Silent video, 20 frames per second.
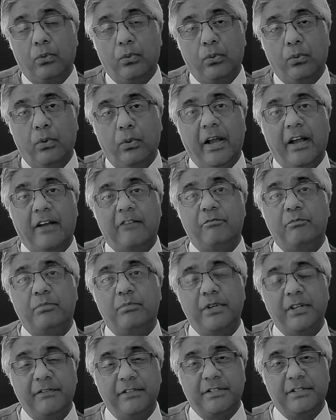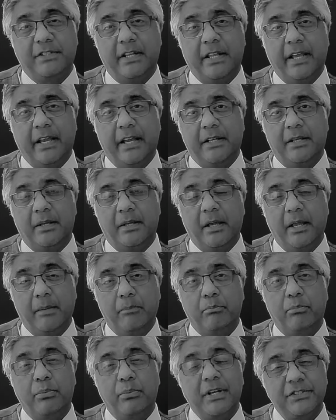who have previously had
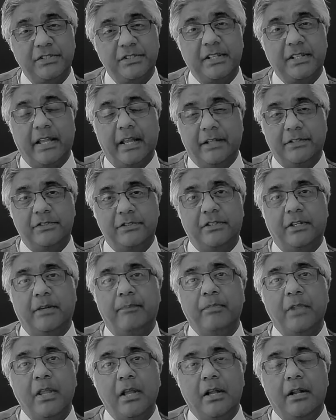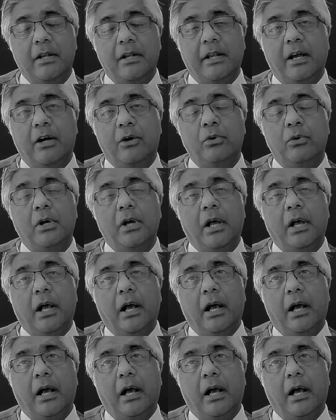a breast cancer. Now,